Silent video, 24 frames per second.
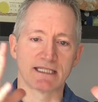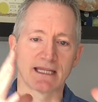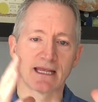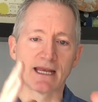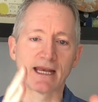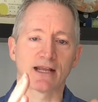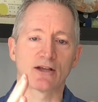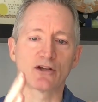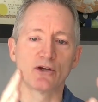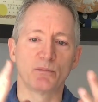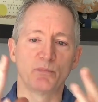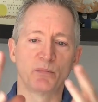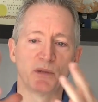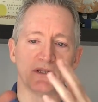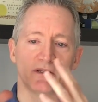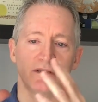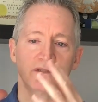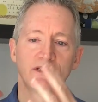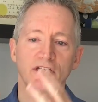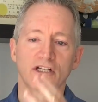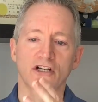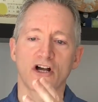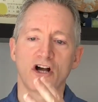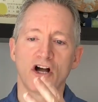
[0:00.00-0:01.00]
that I could build
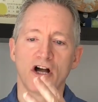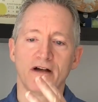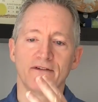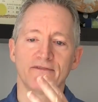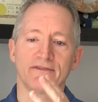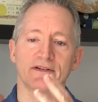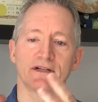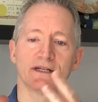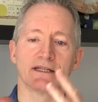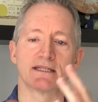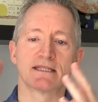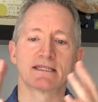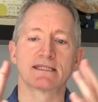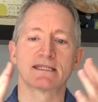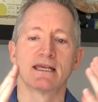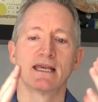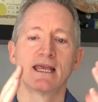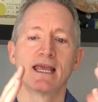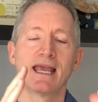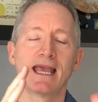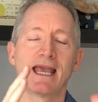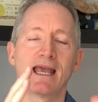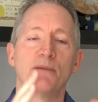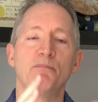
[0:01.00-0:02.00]
the confidence
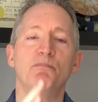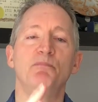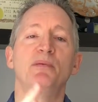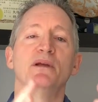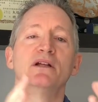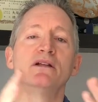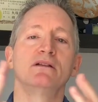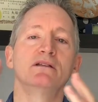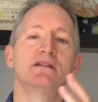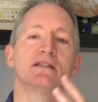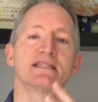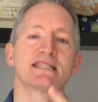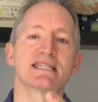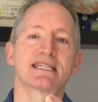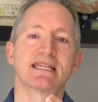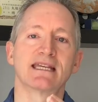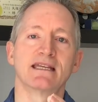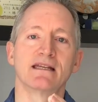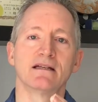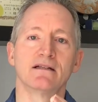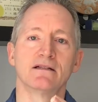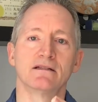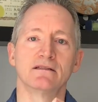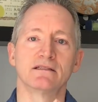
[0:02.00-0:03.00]
and build the
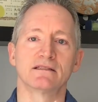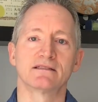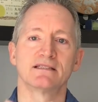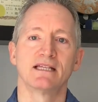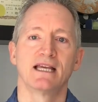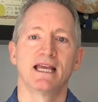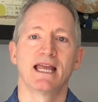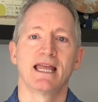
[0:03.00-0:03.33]
skills,